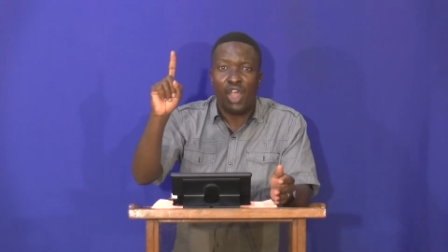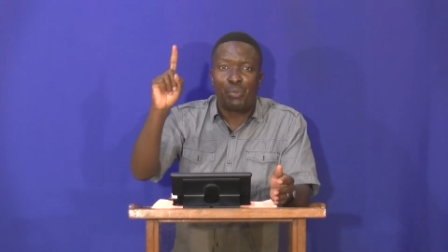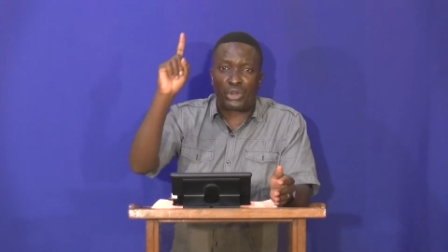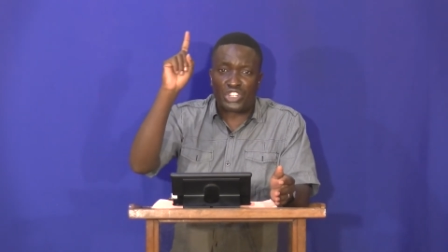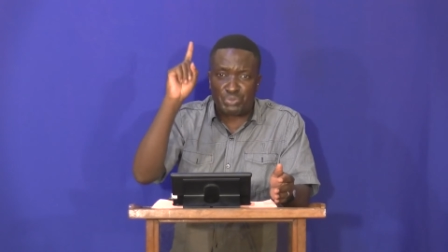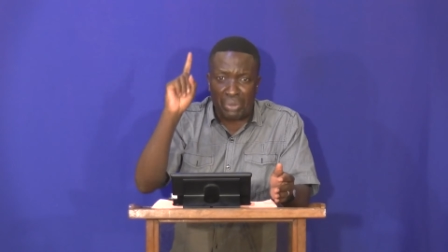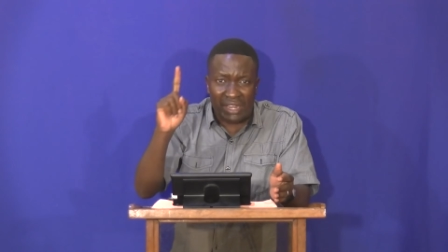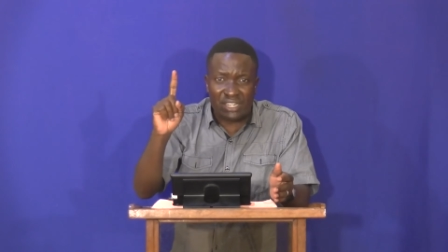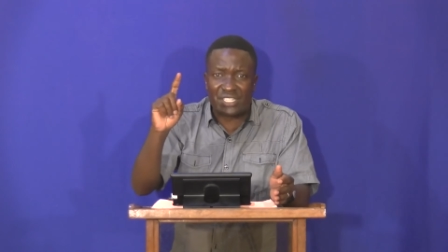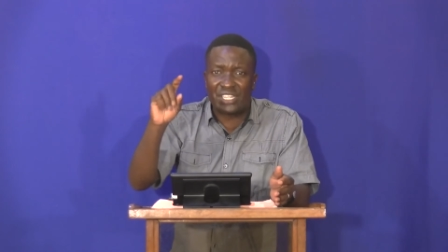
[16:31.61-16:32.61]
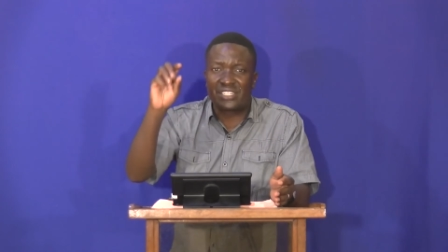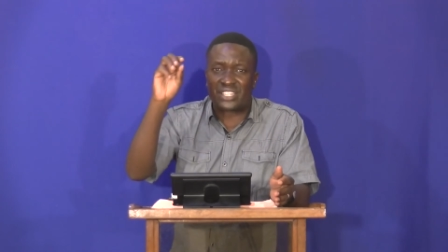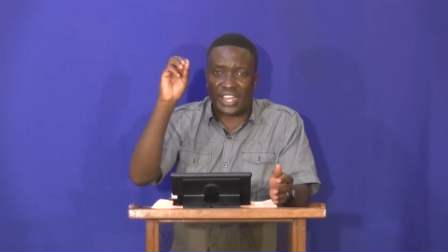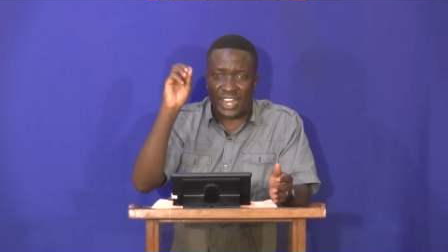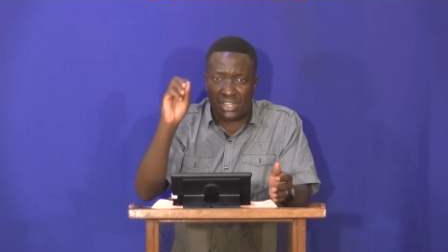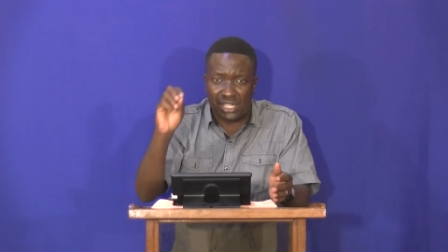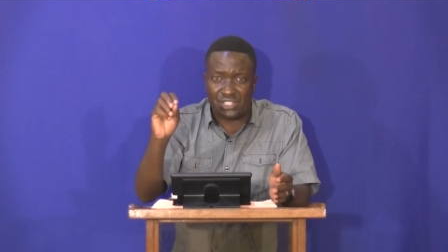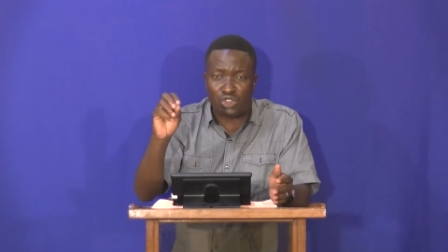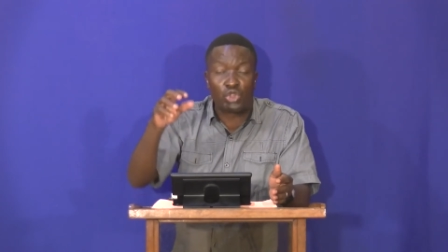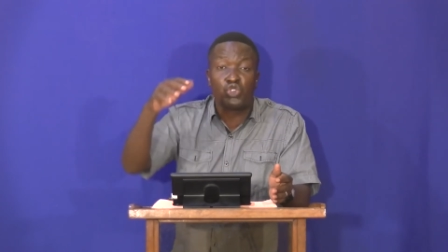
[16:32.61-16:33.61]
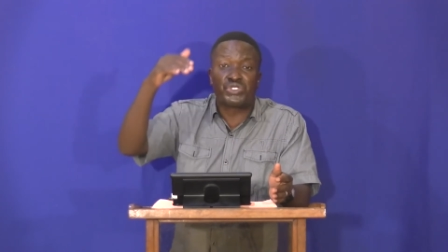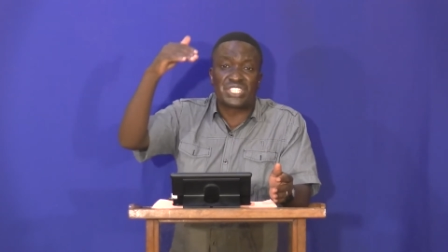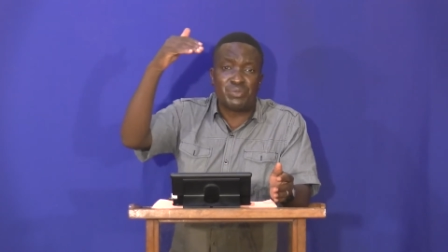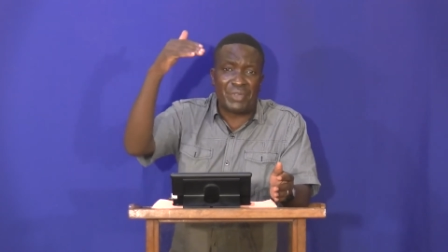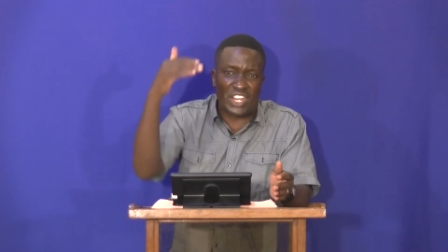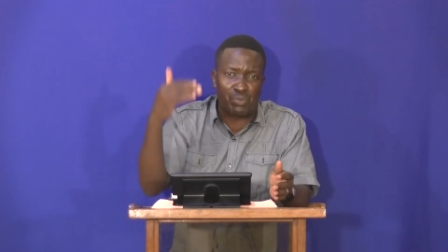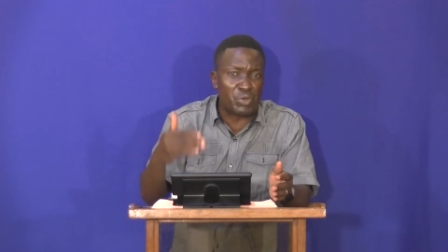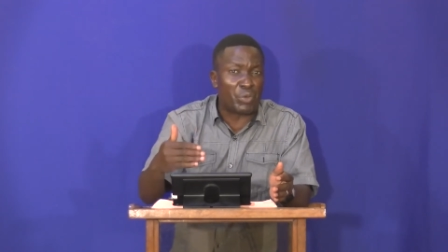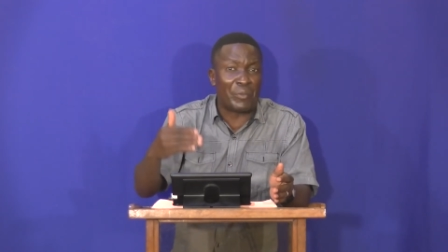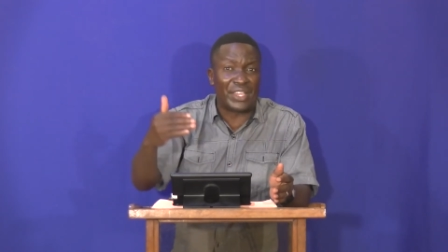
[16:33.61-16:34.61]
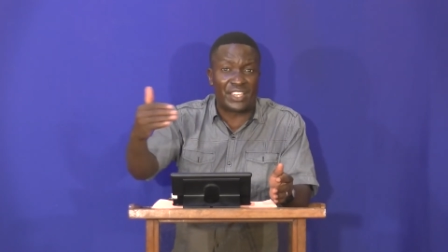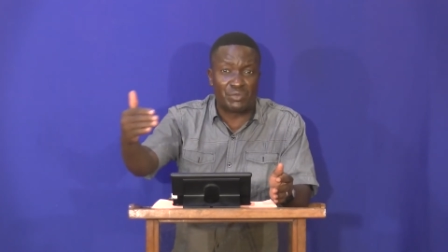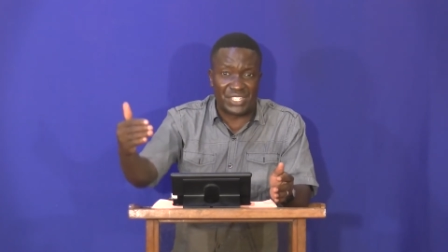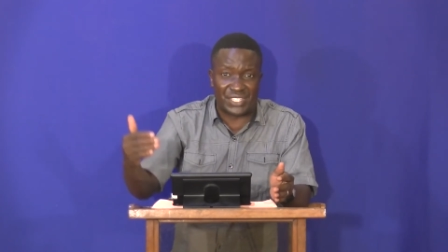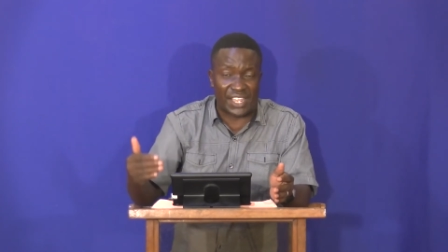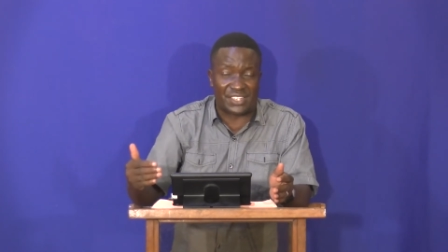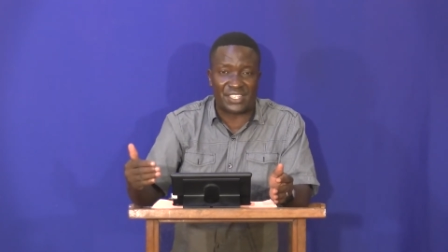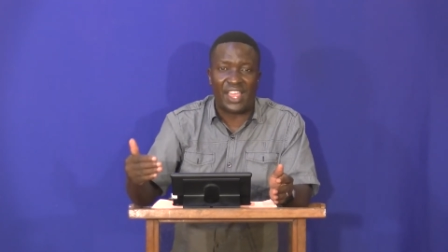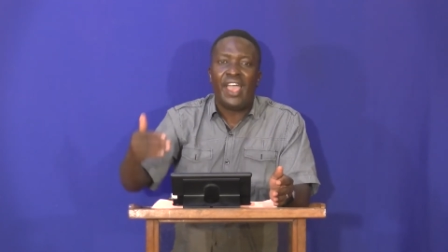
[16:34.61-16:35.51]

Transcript: Prosperity is guaranteed. So you see many people making mistakes.